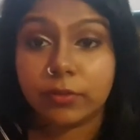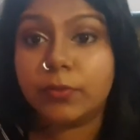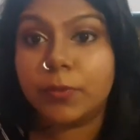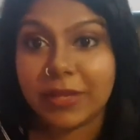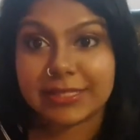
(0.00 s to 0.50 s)

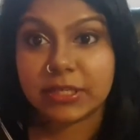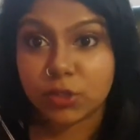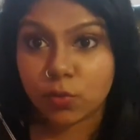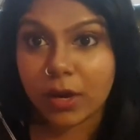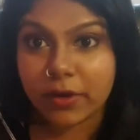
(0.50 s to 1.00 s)
the place that
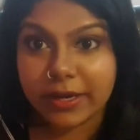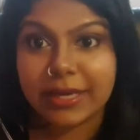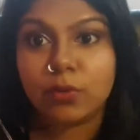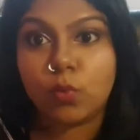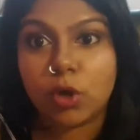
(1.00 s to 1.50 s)
you are
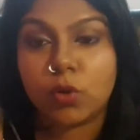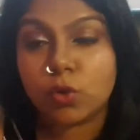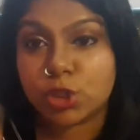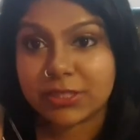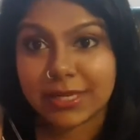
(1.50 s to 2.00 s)
in, what
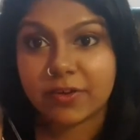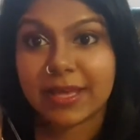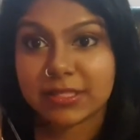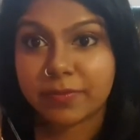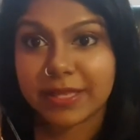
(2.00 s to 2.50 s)
coaching center
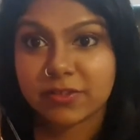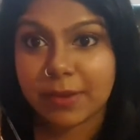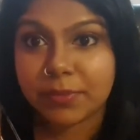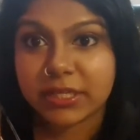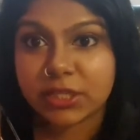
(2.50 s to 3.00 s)
has the best
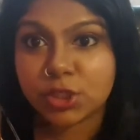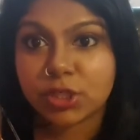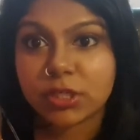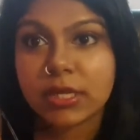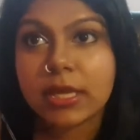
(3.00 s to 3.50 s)

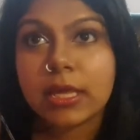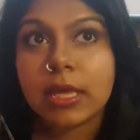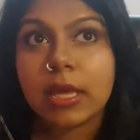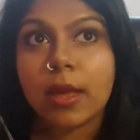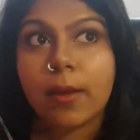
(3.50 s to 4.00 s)
reputation.
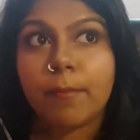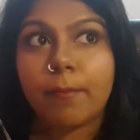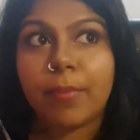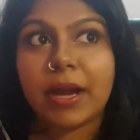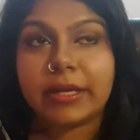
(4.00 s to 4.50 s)

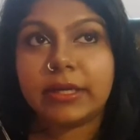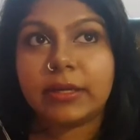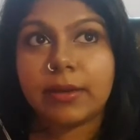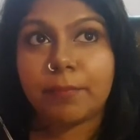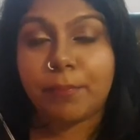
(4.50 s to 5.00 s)
But
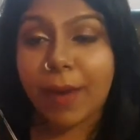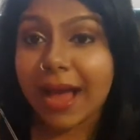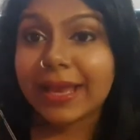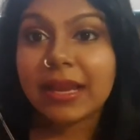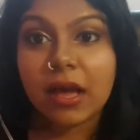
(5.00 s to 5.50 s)

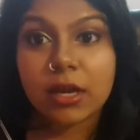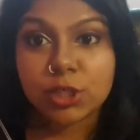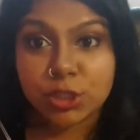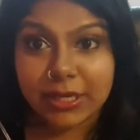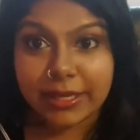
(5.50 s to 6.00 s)
by
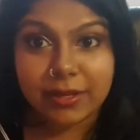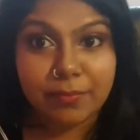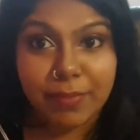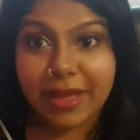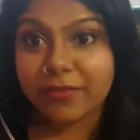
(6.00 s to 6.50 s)
large,
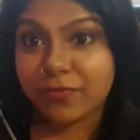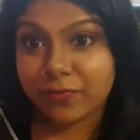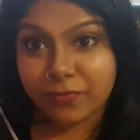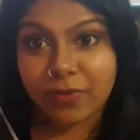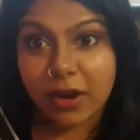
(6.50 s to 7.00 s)
by
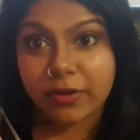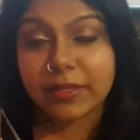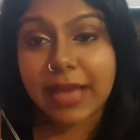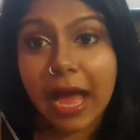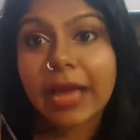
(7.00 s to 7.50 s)
far
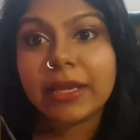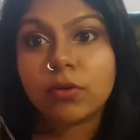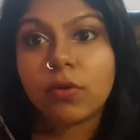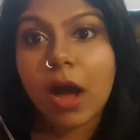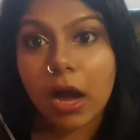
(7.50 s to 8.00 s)
that I
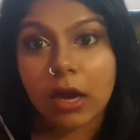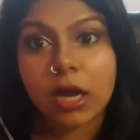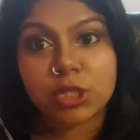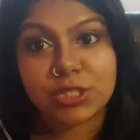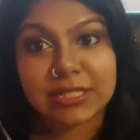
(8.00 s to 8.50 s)
know,
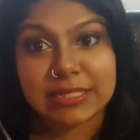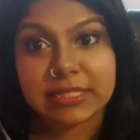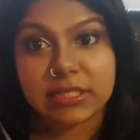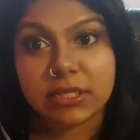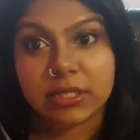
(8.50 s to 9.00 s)
Akash is
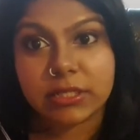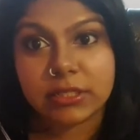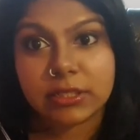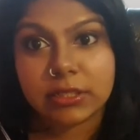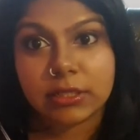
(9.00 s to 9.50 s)
considered
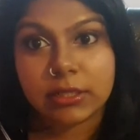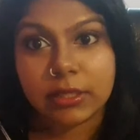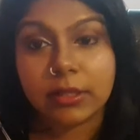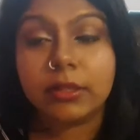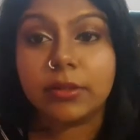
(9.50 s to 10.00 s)

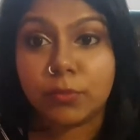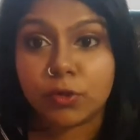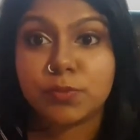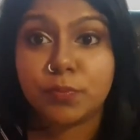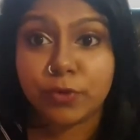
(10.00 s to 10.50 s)
the
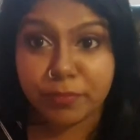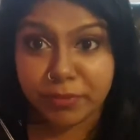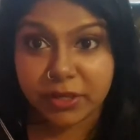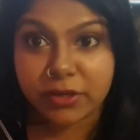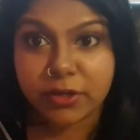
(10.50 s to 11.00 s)
most
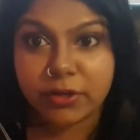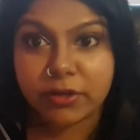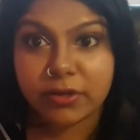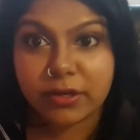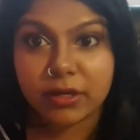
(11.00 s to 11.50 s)
premier
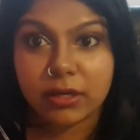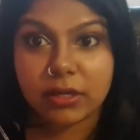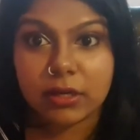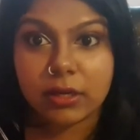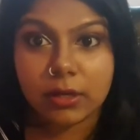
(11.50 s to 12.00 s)

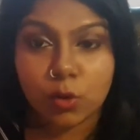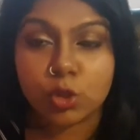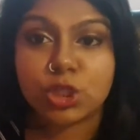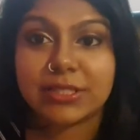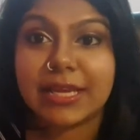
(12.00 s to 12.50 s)

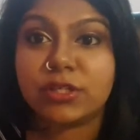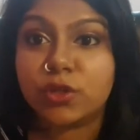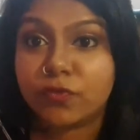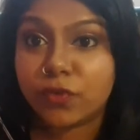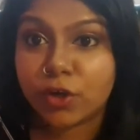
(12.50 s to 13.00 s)
coaching center
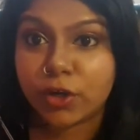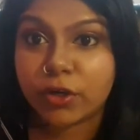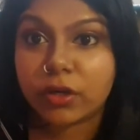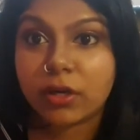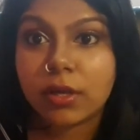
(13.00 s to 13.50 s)
for
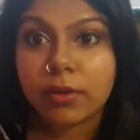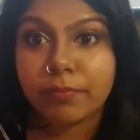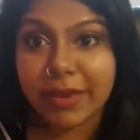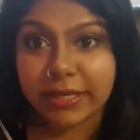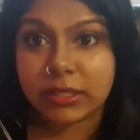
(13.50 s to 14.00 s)

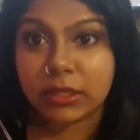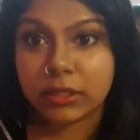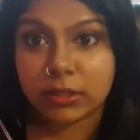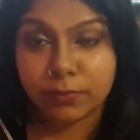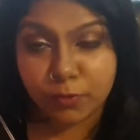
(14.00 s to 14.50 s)
medical